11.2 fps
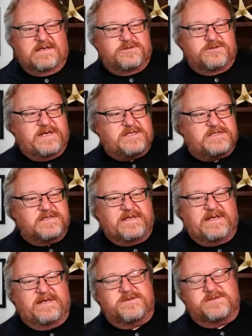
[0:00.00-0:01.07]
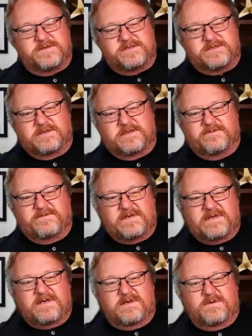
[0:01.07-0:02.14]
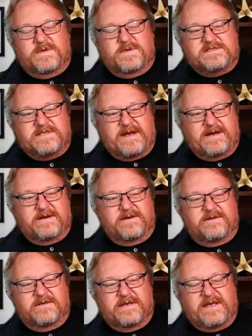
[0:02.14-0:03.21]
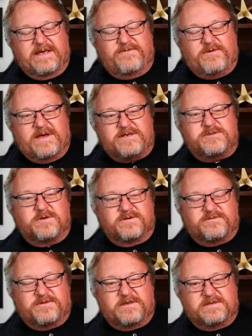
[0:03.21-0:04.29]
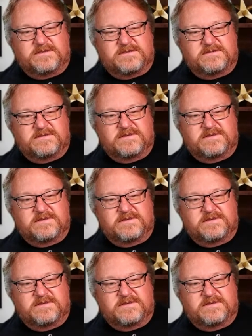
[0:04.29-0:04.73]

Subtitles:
traditionally, the interest reserve was there if you had shortfalls